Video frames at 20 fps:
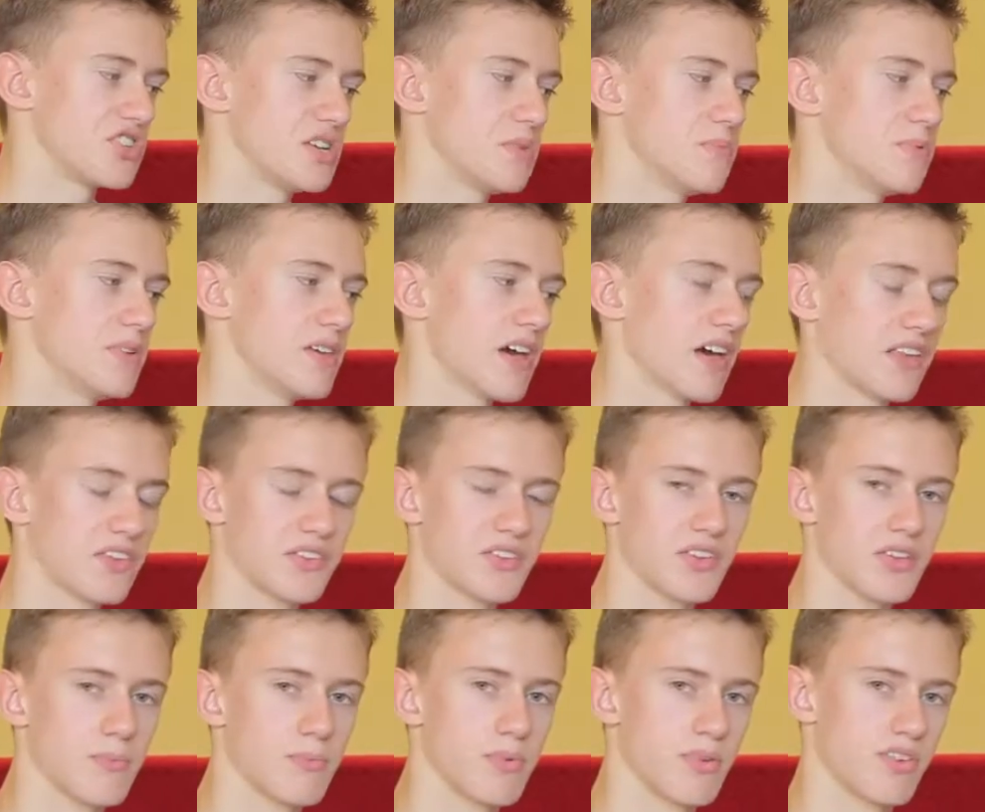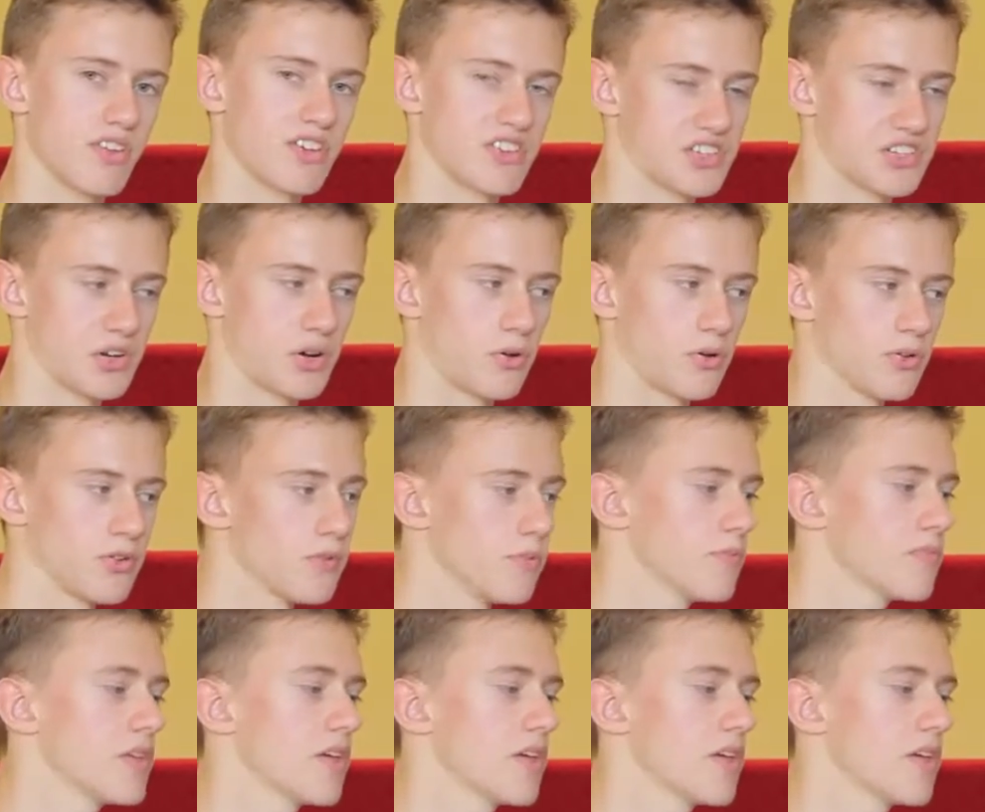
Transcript: GPS position hold.